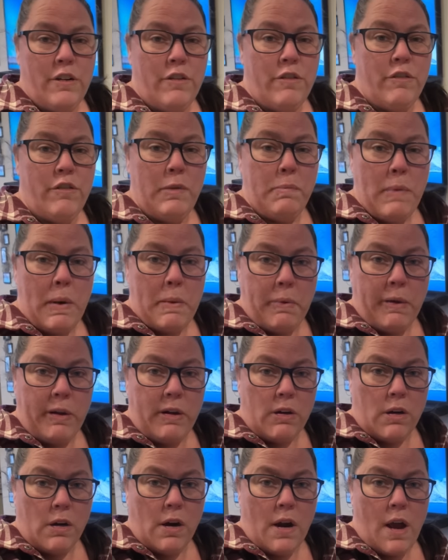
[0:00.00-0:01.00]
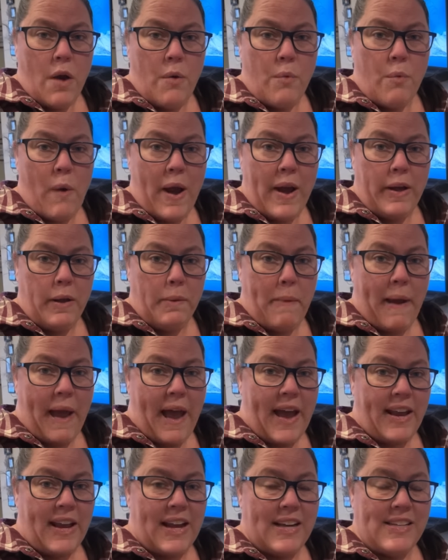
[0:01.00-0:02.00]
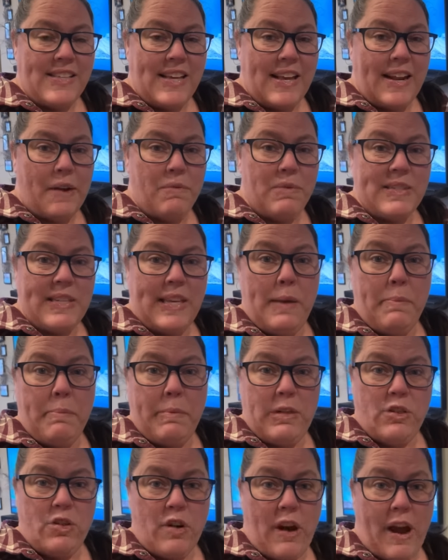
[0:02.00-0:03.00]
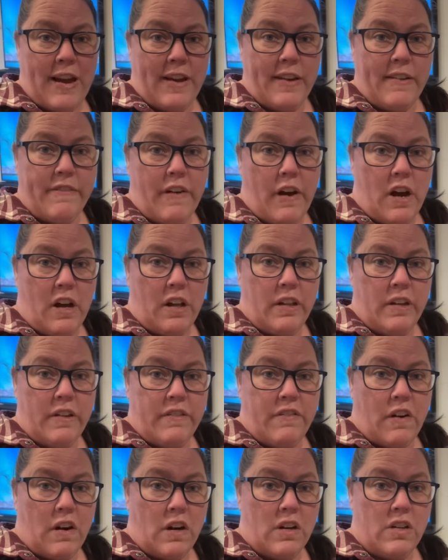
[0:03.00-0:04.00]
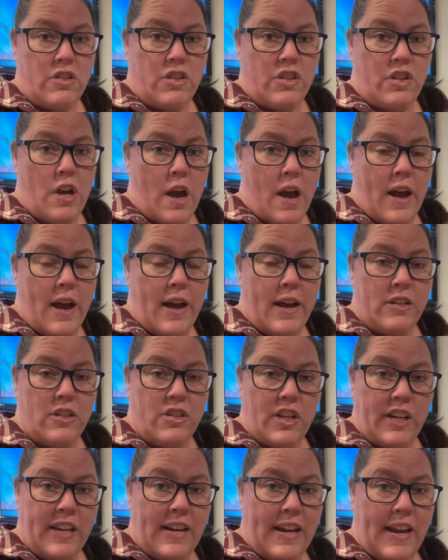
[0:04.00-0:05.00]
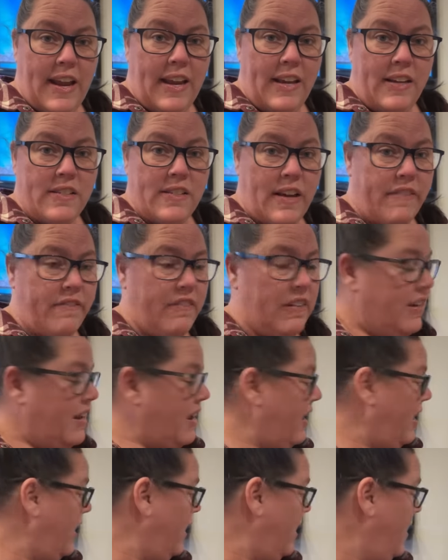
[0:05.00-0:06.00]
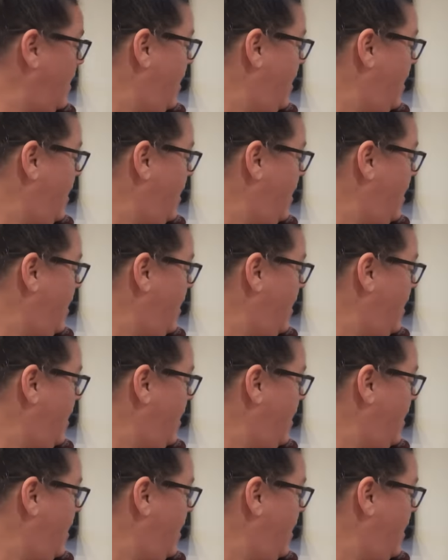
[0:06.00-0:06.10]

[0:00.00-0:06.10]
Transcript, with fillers: Remember a while back I said I was keeping track of all of our uh, chicken eggs every day?